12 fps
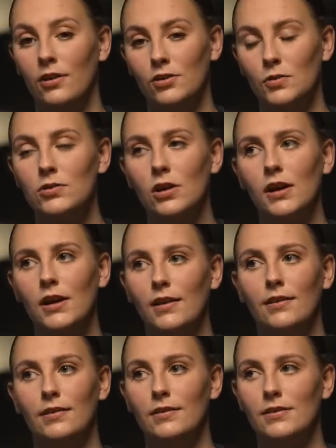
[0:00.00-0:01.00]
she was
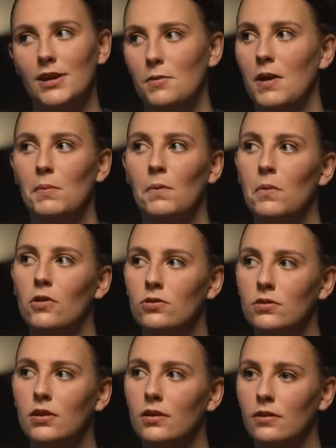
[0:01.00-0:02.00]
already seeing me at my
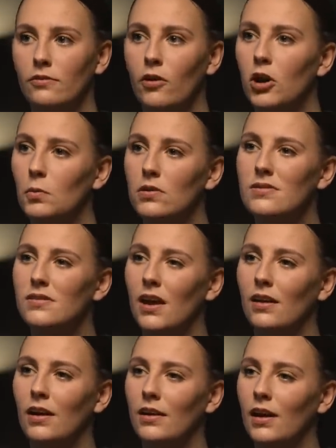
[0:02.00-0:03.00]
most vulnerable
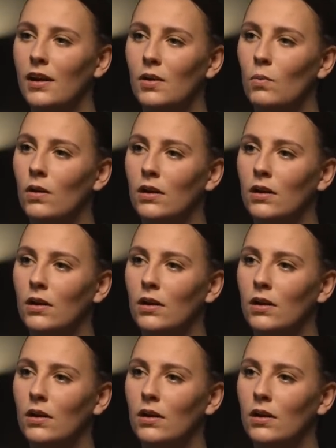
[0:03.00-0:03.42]
state, and I, I didn't